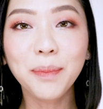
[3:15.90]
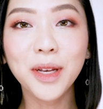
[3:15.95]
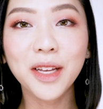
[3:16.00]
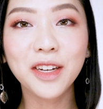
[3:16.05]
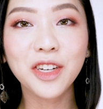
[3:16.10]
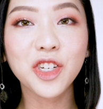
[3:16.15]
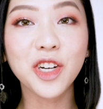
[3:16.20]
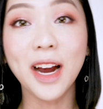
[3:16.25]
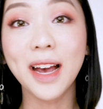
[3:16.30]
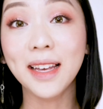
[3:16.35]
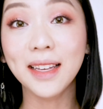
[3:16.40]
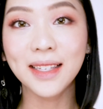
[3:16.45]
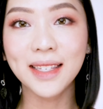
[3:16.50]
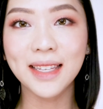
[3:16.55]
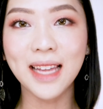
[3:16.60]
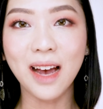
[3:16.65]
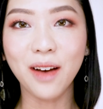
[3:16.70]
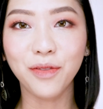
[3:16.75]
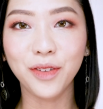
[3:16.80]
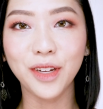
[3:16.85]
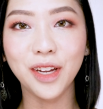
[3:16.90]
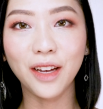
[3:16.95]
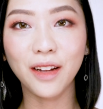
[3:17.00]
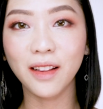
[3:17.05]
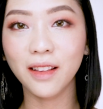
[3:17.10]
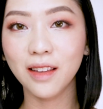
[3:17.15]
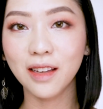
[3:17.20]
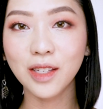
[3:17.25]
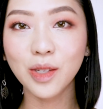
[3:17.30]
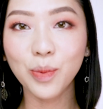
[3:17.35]
I'm gonna try is
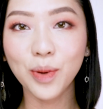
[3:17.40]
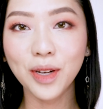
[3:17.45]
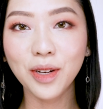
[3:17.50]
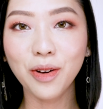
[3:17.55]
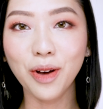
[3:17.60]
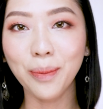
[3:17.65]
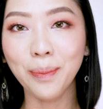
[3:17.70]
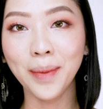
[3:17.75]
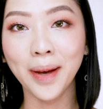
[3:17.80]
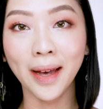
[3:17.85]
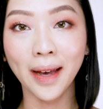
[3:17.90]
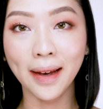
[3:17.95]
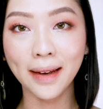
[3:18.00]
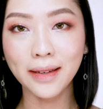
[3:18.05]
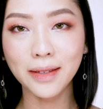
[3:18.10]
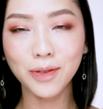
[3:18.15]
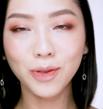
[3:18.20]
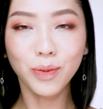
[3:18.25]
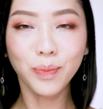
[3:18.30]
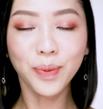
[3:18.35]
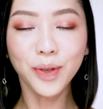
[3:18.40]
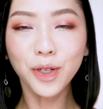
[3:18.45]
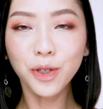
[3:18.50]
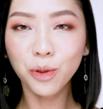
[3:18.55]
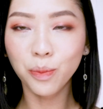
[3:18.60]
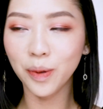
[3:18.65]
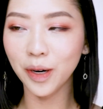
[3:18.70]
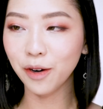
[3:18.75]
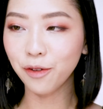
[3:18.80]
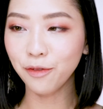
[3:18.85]
Daffodil. This one caught my eye super
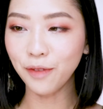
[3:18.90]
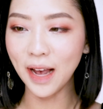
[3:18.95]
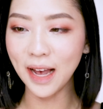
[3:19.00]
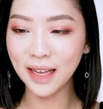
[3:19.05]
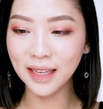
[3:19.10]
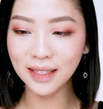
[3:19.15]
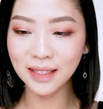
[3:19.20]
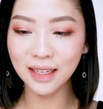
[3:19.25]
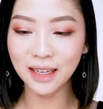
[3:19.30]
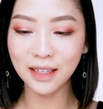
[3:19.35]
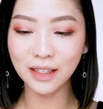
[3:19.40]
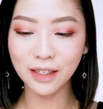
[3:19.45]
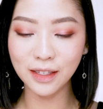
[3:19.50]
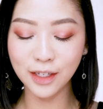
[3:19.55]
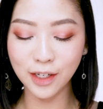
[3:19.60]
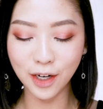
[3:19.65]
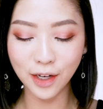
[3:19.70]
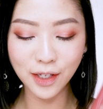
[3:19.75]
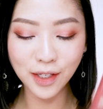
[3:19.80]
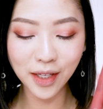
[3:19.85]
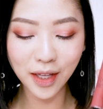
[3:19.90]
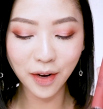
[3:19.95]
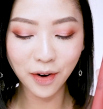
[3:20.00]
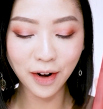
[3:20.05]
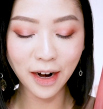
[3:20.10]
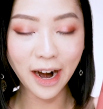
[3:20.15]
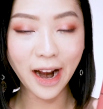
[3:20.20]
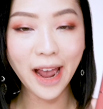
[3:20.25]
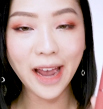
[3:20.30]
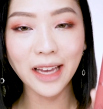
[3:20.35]
duper fast. It's just the
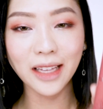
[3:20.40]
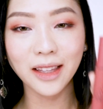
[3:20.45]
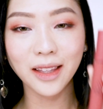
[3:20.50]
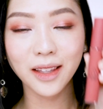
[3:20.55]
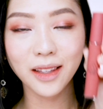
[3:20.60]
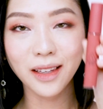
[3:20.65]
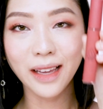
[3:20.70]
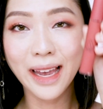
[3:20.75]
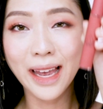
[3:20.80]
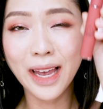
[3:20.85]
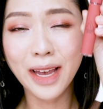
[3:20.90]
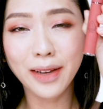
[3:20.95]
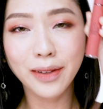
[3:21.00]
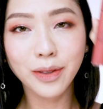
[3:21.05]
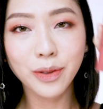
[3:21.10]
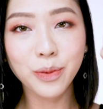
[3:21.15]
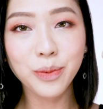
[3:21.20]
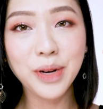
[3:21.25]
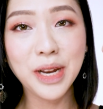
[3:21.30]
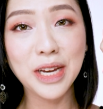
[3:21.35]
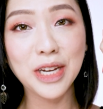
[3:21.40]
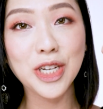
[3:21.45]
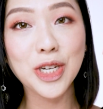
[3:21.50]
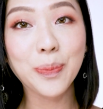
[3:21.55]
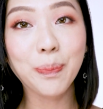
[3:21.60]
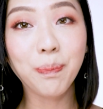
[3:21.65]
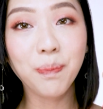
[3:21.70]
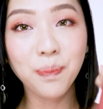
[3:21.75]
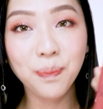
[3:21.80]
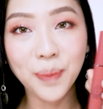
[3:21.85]
right
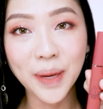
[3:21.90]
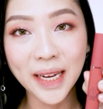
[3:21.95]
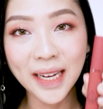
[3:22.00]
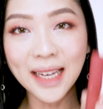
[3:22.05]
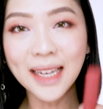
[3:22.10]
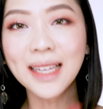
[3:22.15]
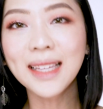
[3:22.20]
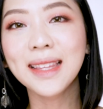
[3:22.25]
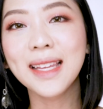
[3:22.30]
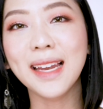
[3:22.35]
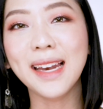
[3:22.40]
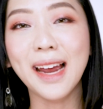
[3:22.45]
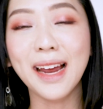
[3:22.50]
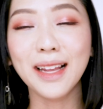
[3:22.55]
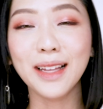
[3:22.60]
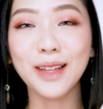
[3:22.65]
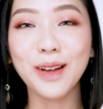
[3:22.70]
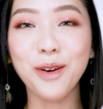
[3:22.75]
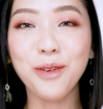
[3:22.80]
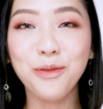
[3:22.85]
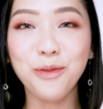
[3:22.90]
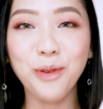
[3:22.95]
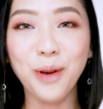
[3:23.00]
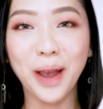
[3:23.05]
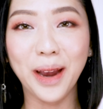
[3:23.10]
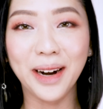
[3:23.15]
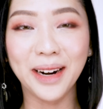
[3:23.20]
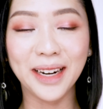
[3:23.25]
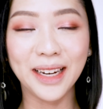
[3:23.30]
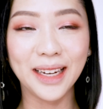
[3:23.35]
nudish pink that I love
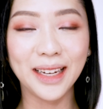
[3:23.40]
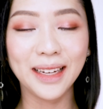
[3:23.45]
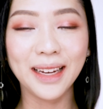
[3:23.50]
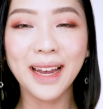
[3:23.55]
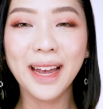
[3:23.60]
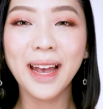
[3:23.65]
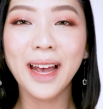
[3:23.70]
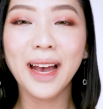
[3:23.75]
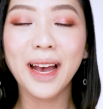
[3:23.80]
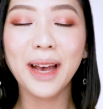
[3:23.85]
wearing.